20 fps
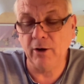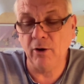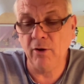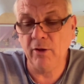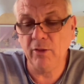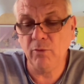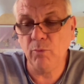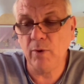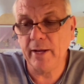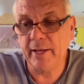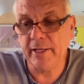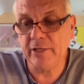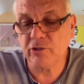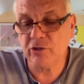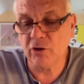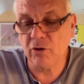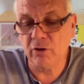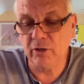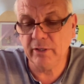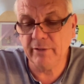Either way, it's
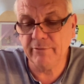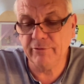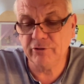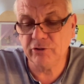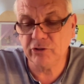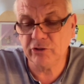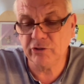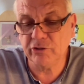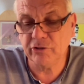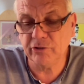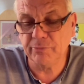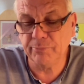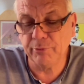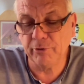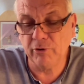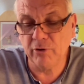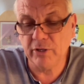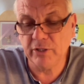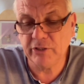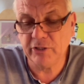kind of a
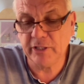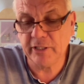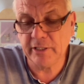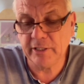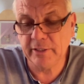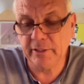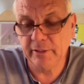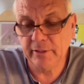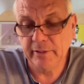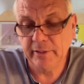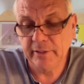surprising